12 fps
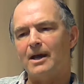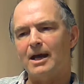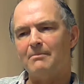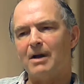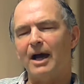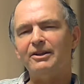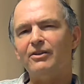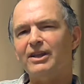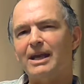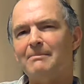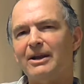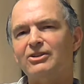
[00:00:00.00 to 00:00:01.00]
I don't
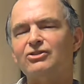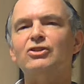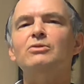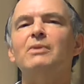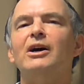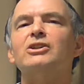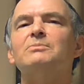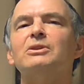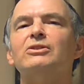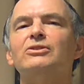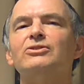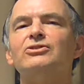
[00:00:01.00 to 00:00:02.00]
think that matters too much
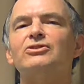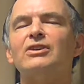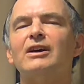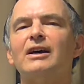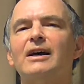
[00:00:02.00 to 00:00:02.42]
because